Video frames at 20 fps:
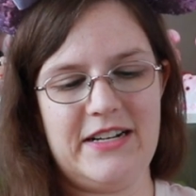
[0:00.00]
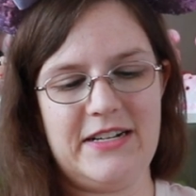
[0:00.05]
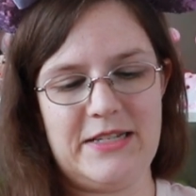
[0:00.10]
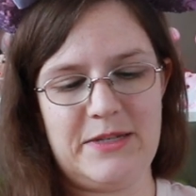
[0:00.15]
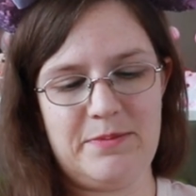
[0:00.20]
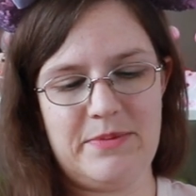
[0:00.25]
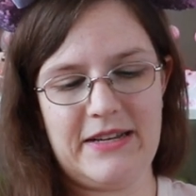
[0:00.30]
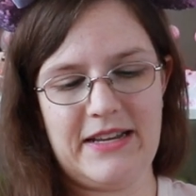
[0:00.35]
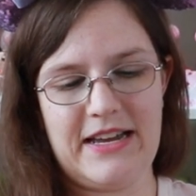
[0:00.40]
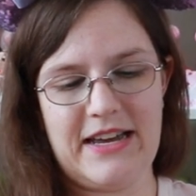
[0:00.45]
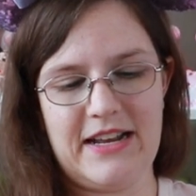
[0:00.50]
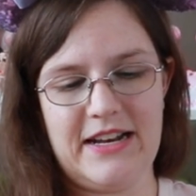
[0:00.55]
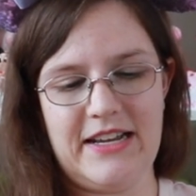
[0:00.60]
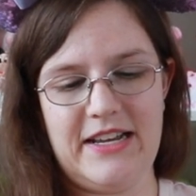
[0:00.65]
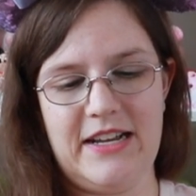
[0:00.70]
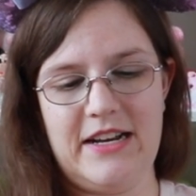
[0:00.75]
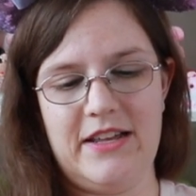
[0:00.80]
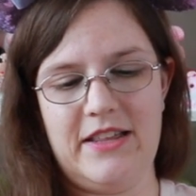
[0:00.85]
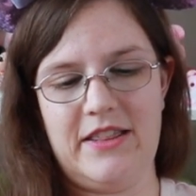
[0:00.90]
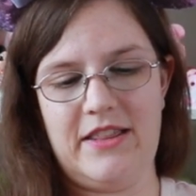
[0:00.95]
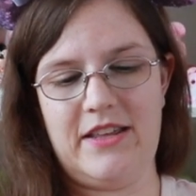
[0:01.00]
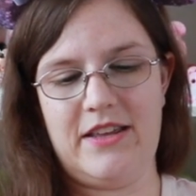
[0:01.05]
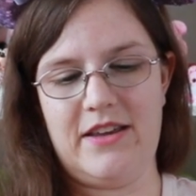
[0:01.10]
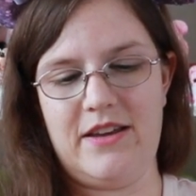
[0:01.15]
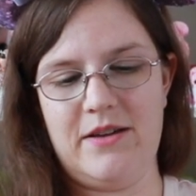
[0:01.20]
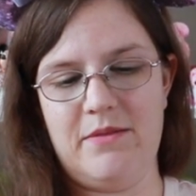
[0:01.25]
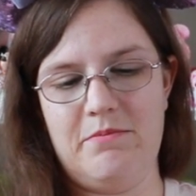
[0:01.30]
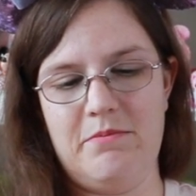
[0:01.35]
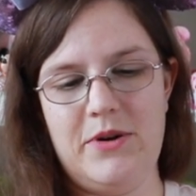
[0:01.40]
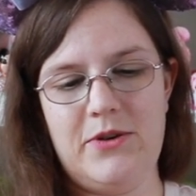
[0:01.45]
It has been getting
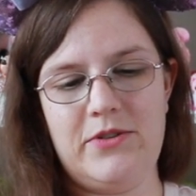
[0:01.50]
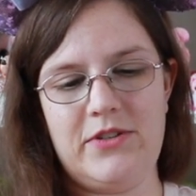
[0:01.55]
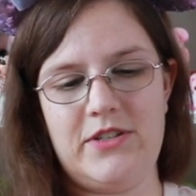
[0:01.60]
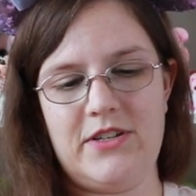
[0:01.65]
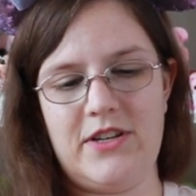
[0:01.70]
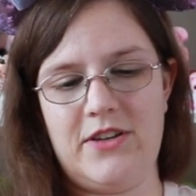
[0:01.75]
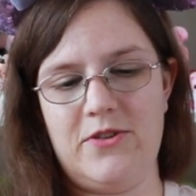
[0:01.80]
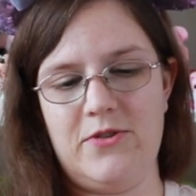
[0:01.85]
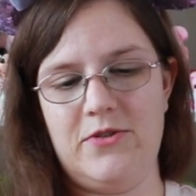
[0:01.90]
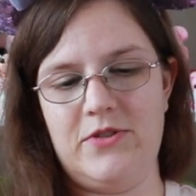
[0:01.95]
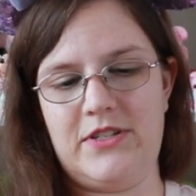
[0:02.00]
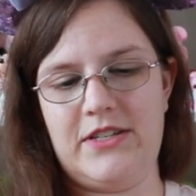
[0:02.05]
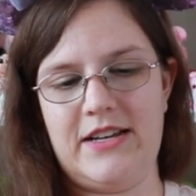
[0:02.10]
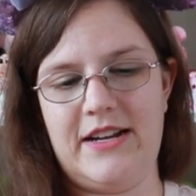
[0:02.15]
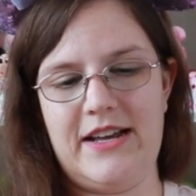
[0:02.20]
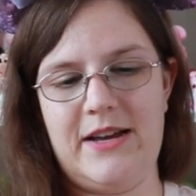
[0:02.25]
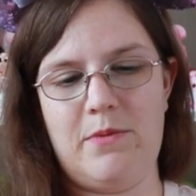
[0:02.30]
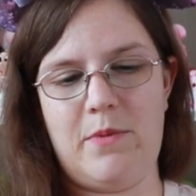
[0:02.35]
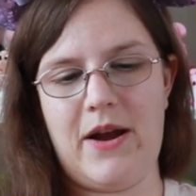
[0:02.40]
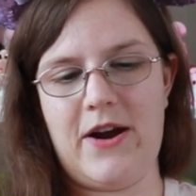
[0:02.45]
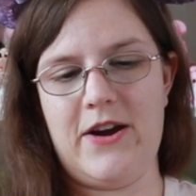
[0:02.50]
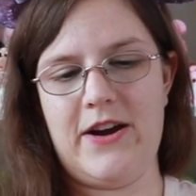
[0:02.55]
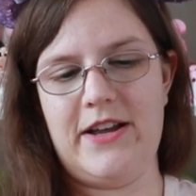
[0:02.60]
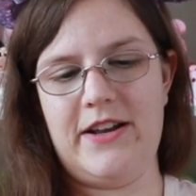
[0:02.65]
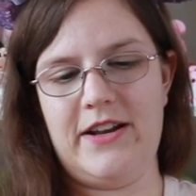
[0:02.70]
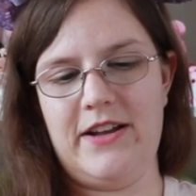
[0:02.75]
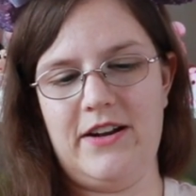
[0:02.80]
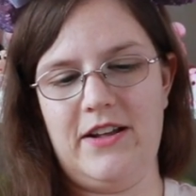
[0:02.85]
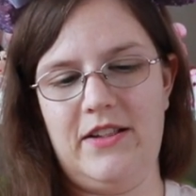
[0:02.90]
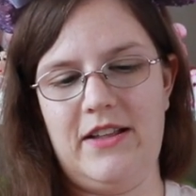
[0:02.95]
the most use and I wear
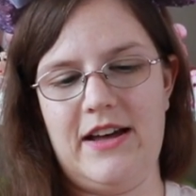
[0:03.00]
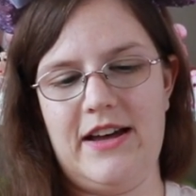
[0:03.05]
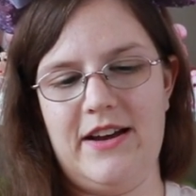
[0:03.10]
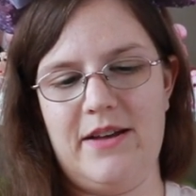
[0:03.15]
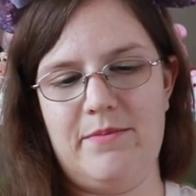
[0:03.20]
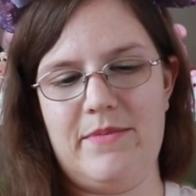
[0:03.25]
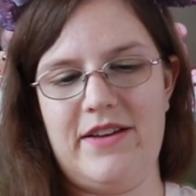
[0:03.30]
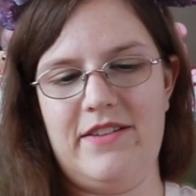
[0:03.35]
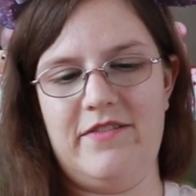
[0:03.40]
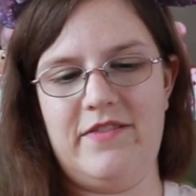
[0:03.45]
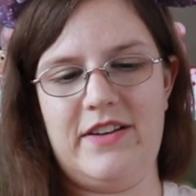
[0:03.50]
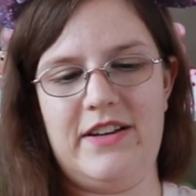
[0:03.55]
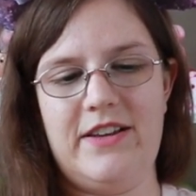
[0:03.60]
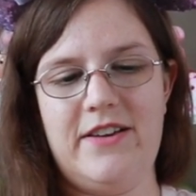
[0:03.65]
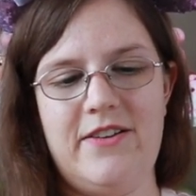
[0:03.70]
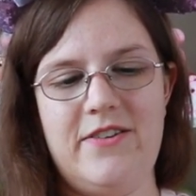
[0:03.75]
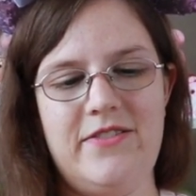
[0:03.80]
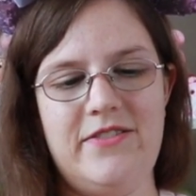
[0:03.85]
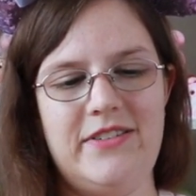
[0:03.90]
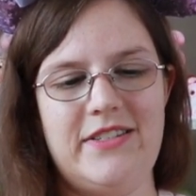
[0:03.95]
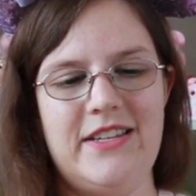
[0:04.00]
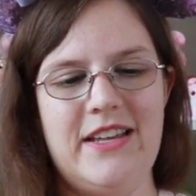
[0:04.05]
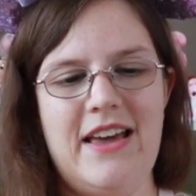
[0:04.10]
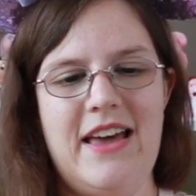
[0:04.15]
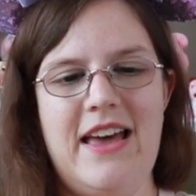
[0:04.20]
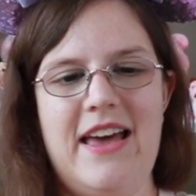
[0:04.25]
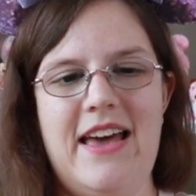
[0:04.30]
it in a lot of my videos.